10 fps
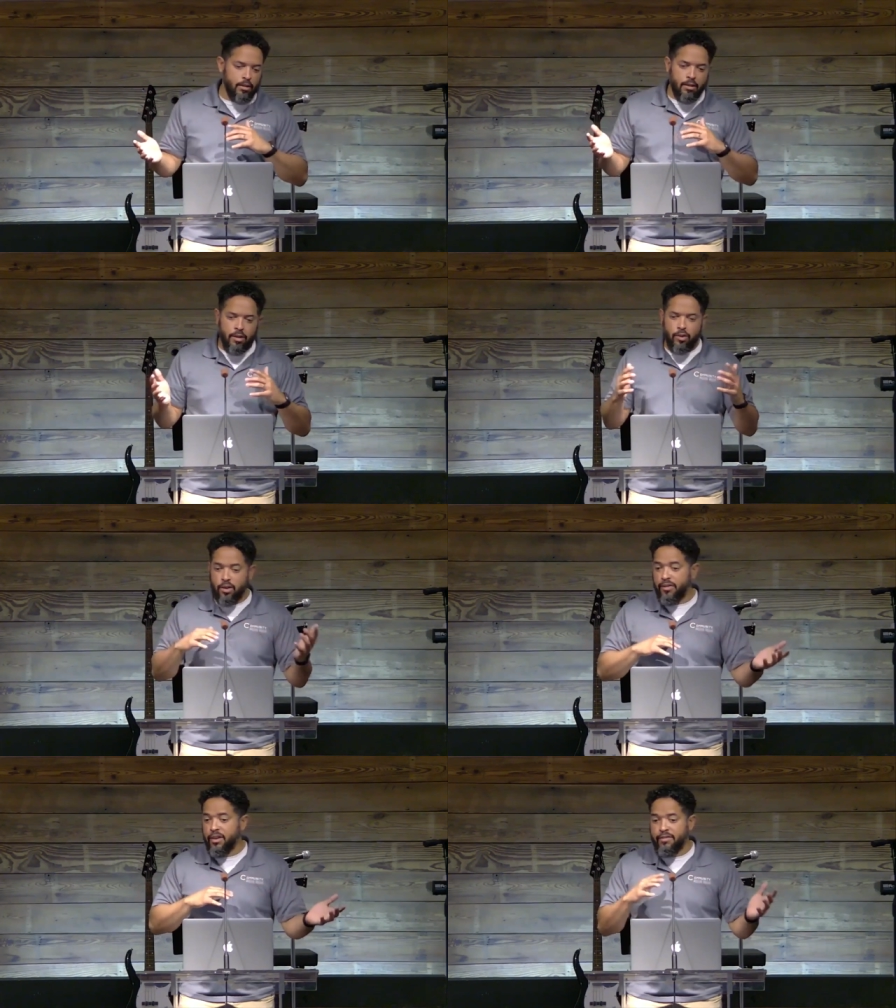you know, they're
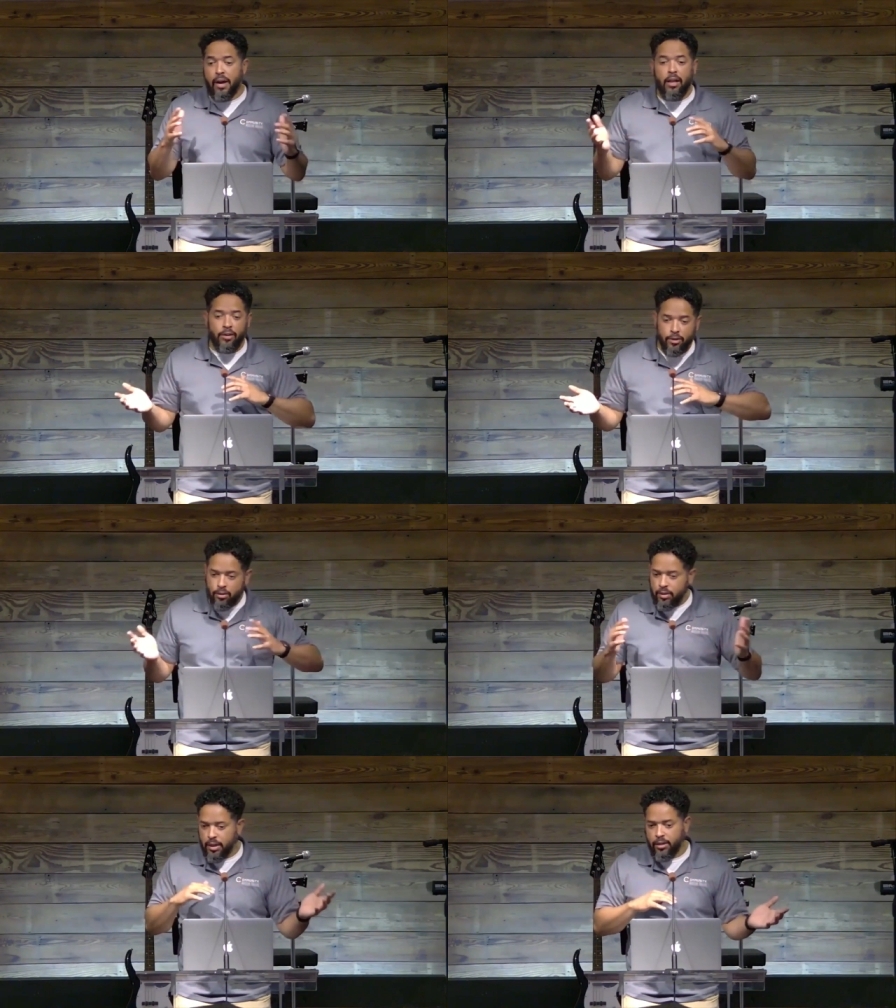very volatile
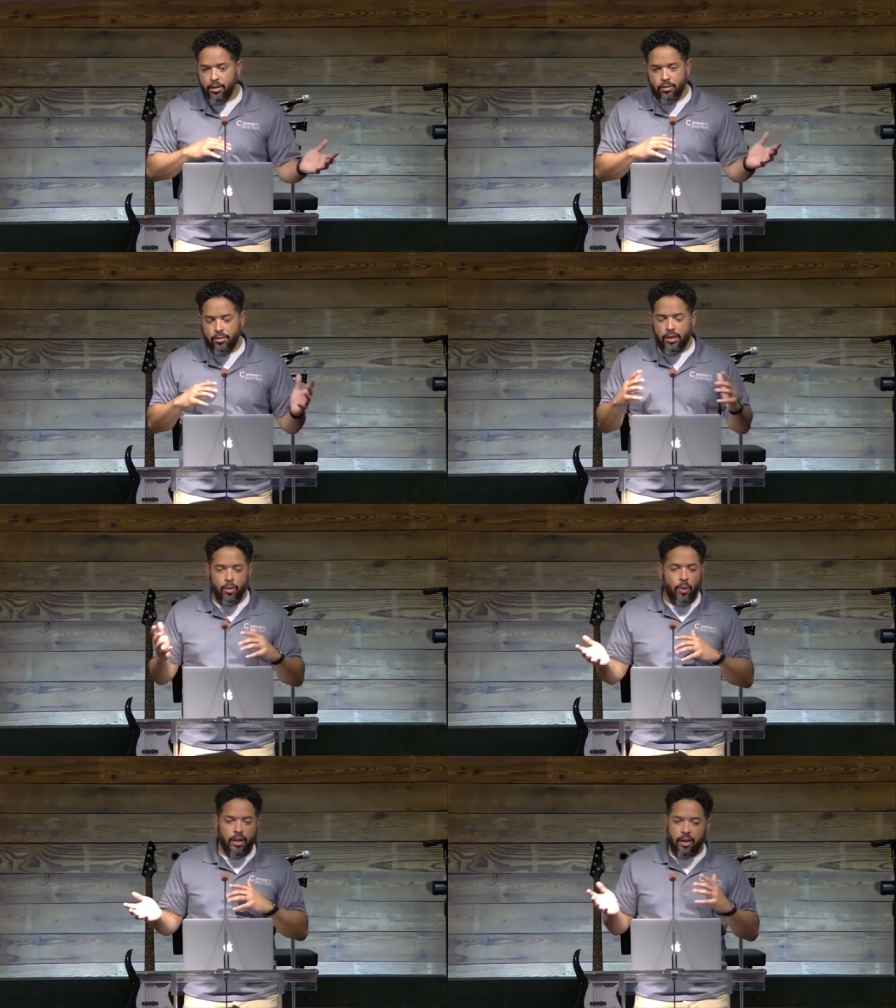in their in the
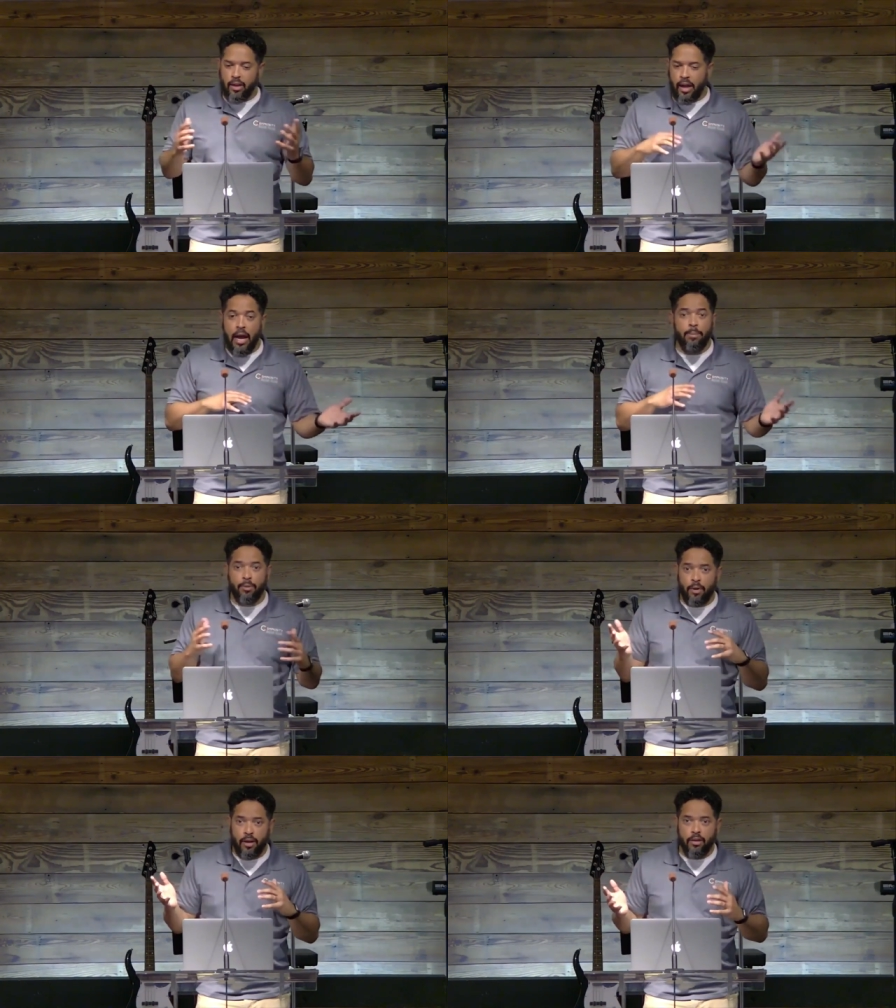way they
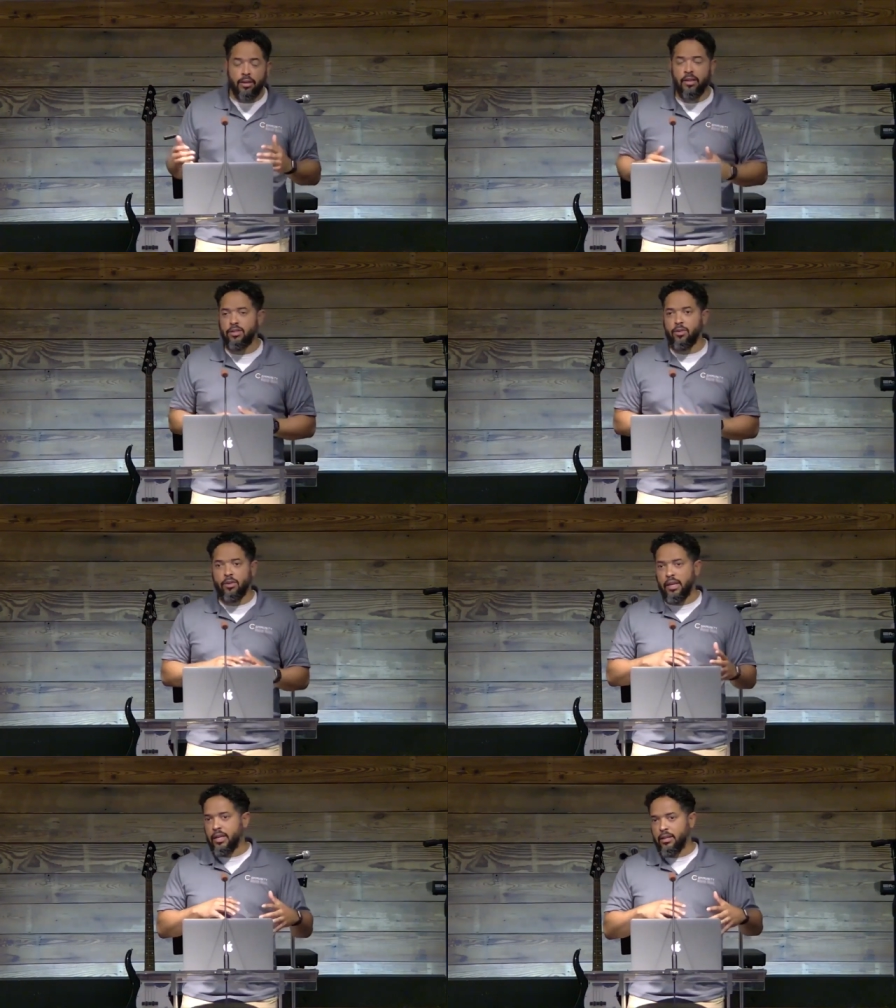operate, and so
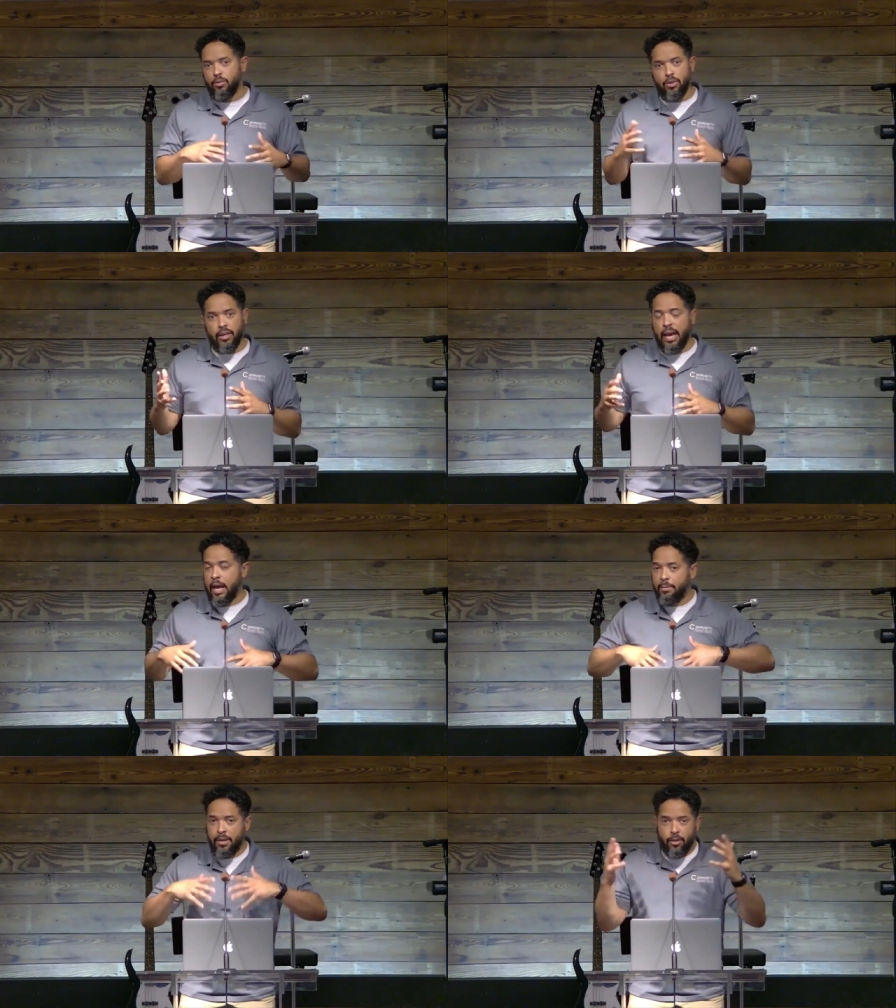they get really
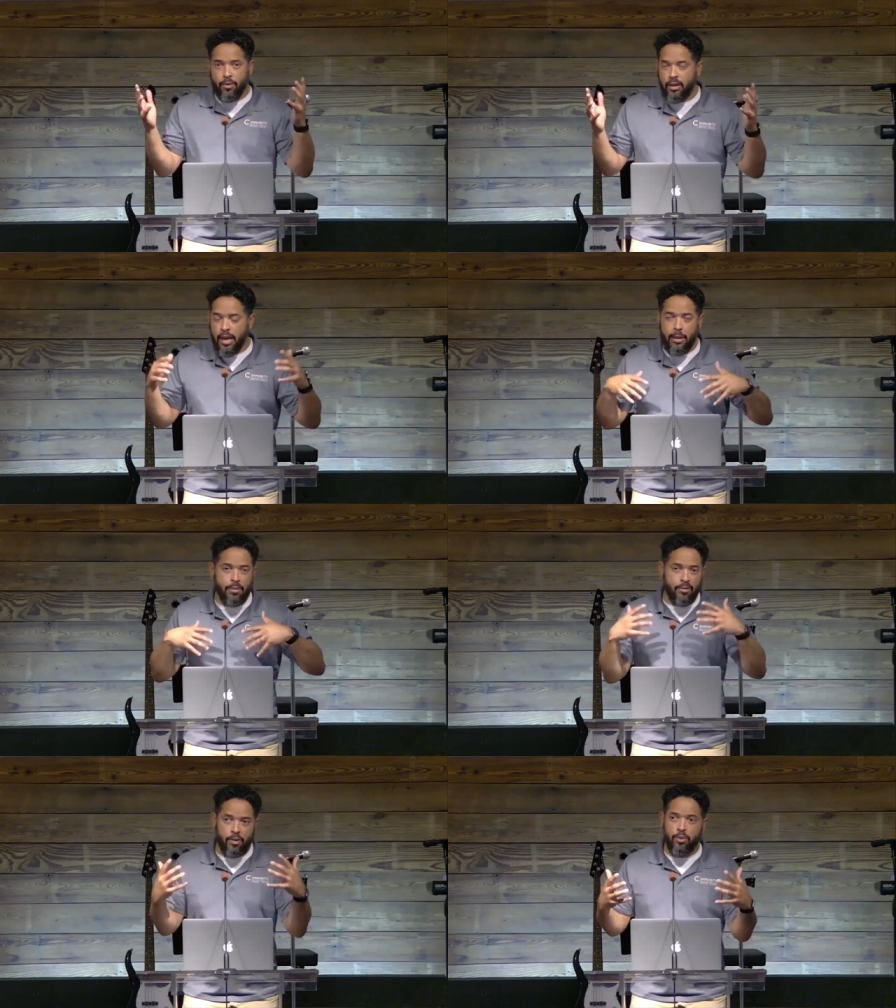happy. They're really happy.
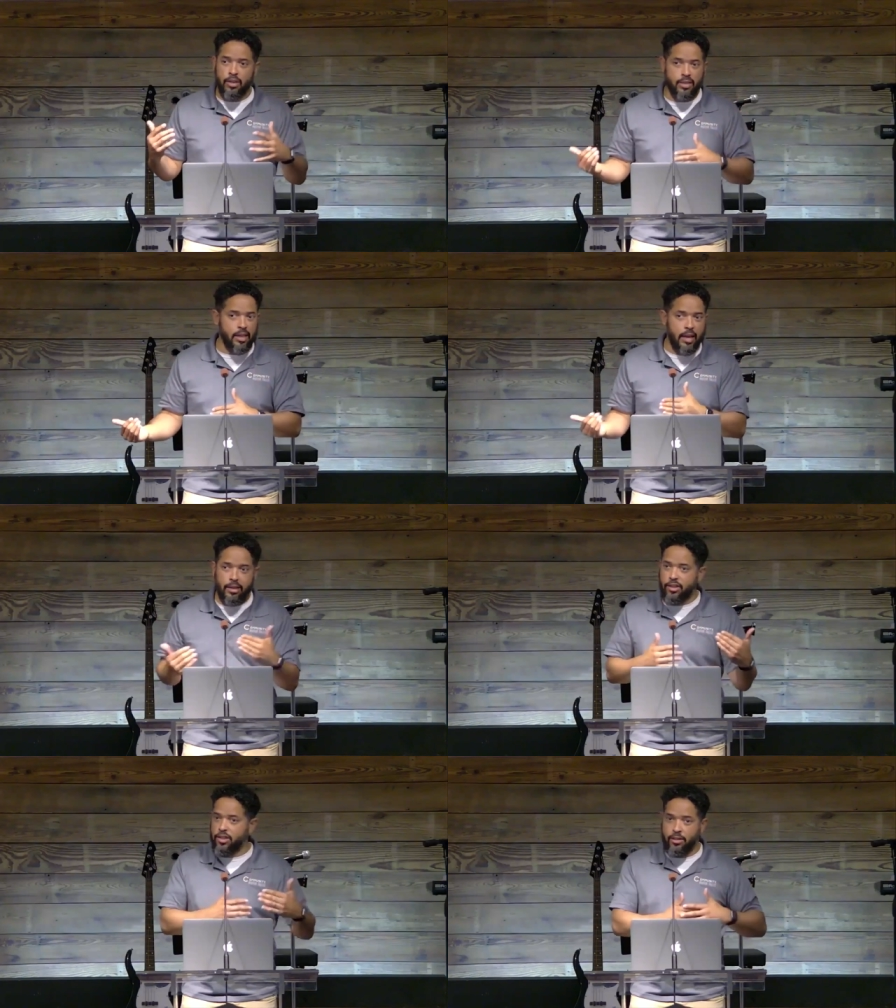If they're really sad, they
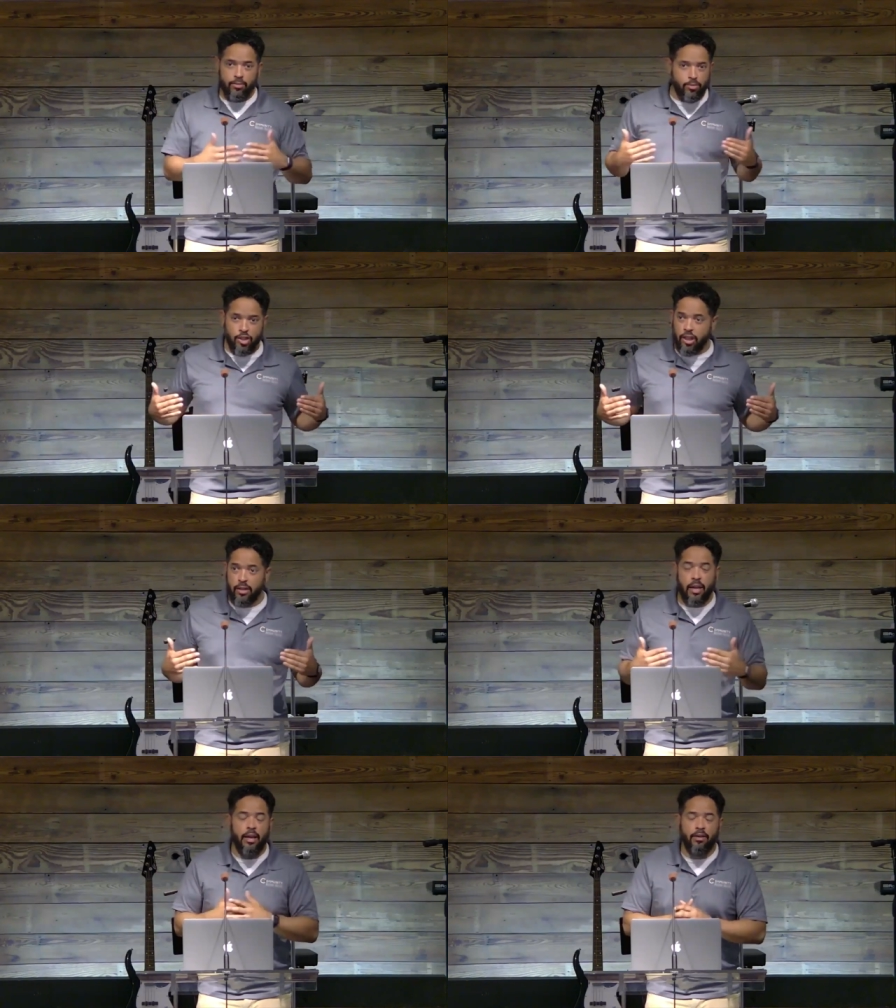just shut
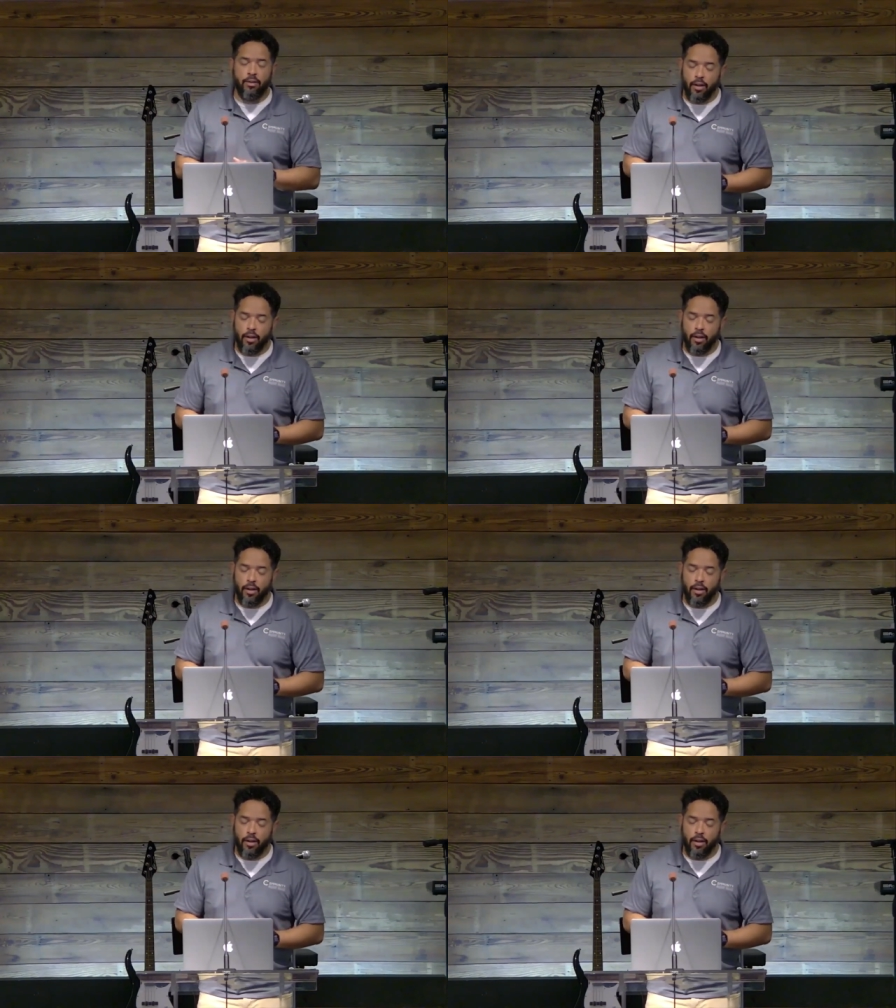down.